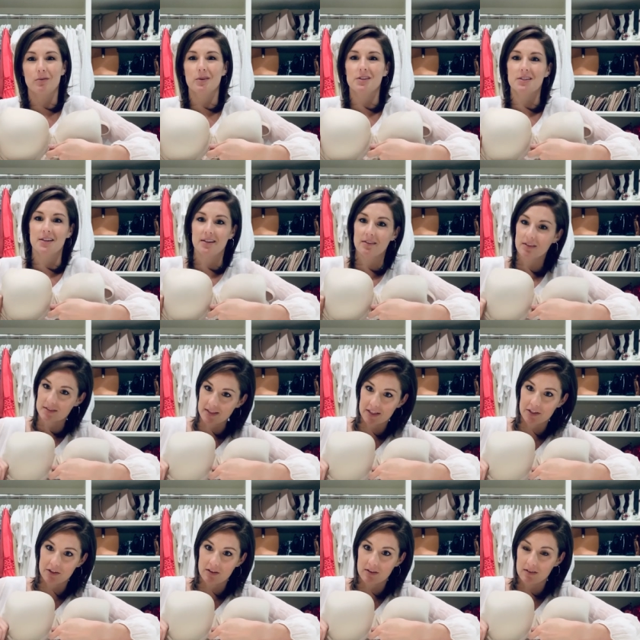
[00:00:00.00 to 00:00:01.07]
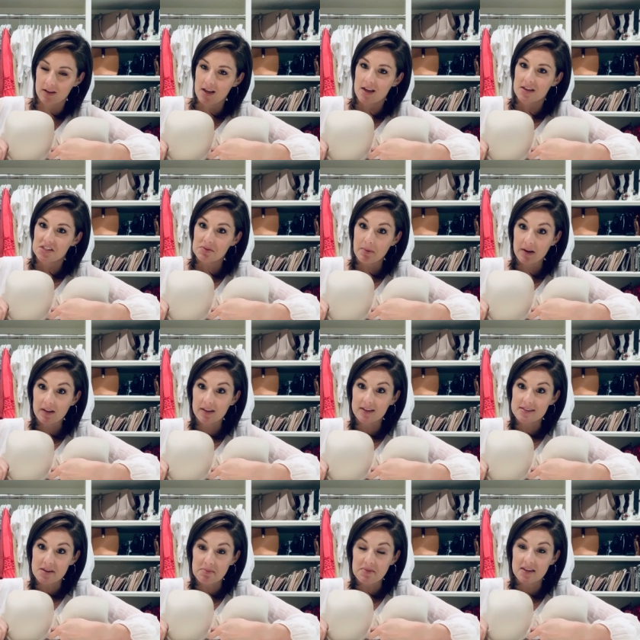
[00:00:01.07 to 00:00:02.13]
which then looks like you're smuggling
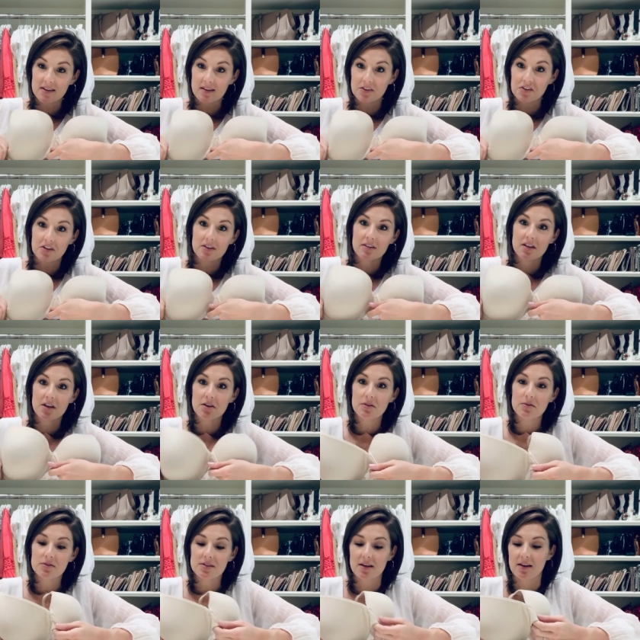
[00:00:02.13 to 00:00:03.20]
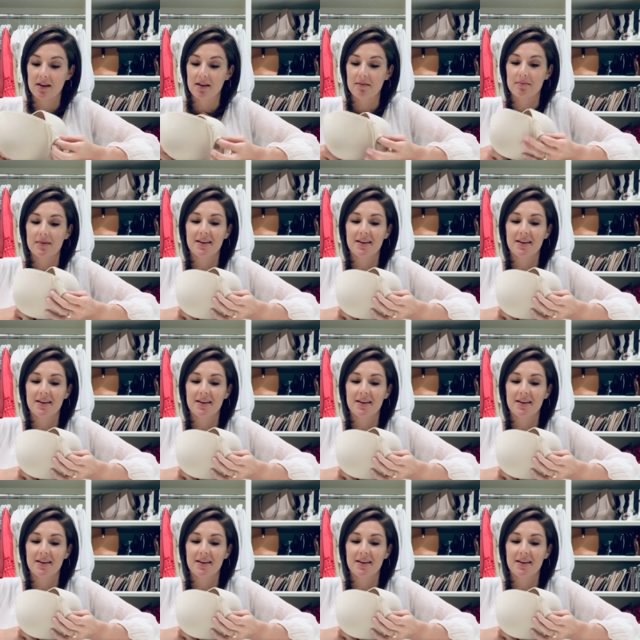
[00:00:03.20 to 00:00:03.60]
something under your clothes. Um,